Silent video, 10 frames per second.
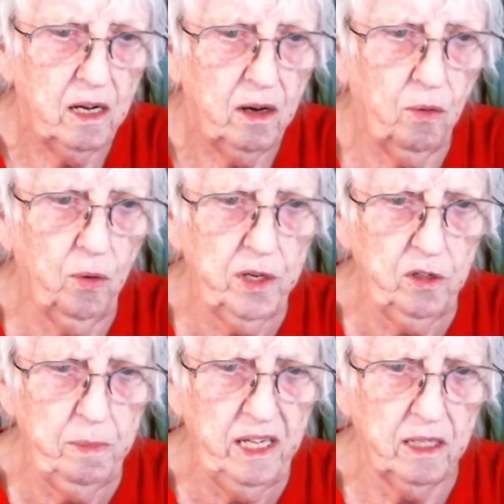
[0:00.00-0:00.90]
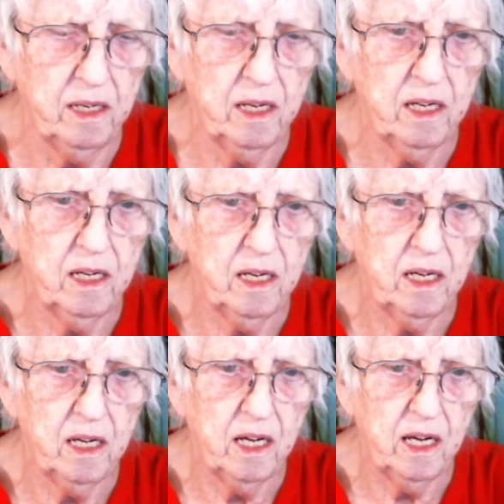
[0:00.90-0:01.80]
"What do you mean?"
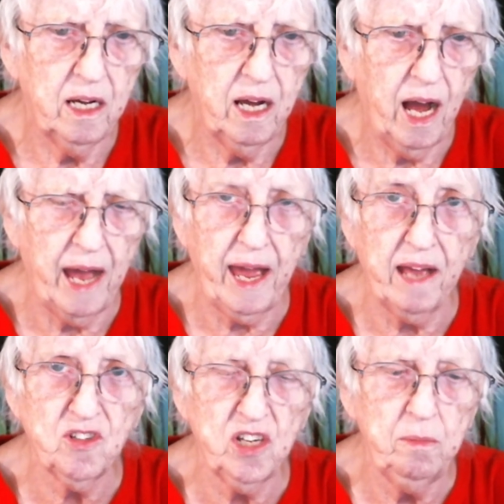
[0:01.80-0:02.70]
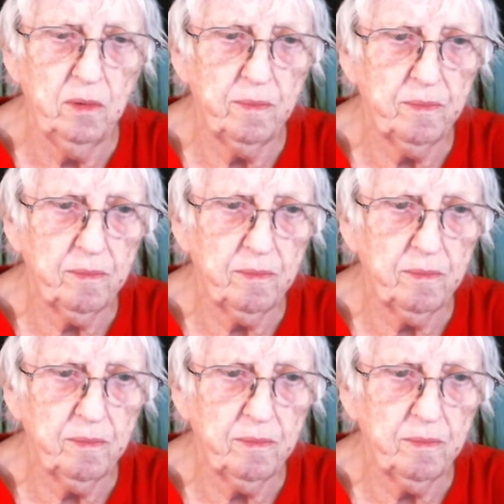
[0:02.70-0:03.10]
I asked him.